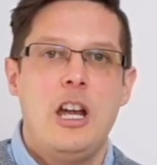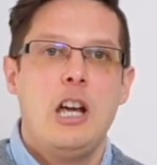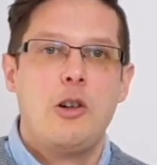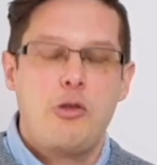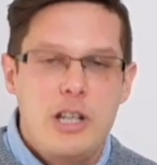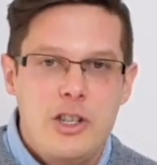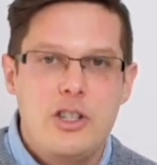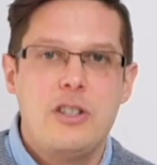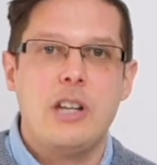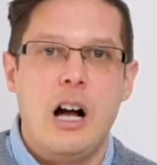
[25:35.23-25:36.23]

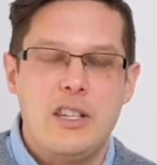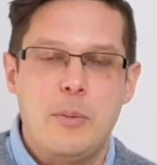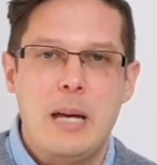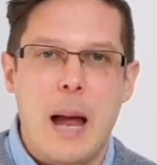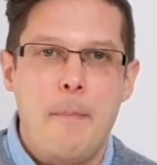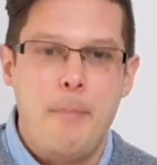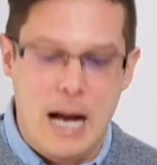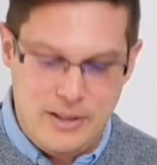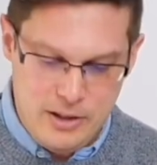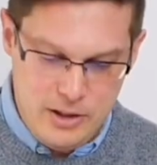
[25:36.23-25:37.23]
Christians are to be
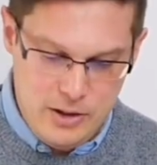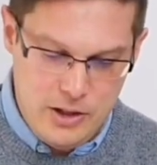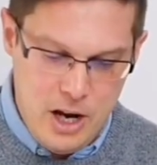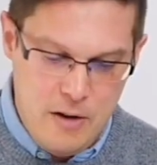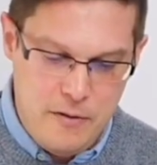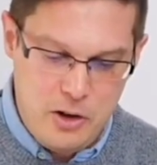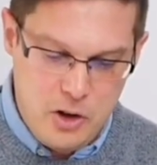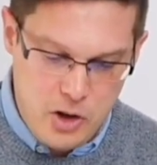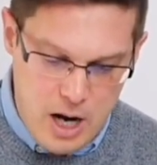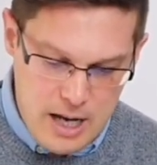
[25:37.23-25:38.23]
ambassadors for
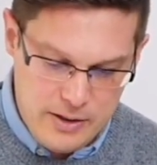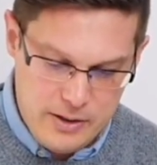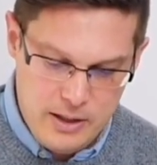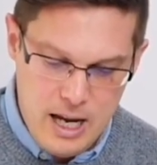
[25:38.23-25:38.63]
Christ,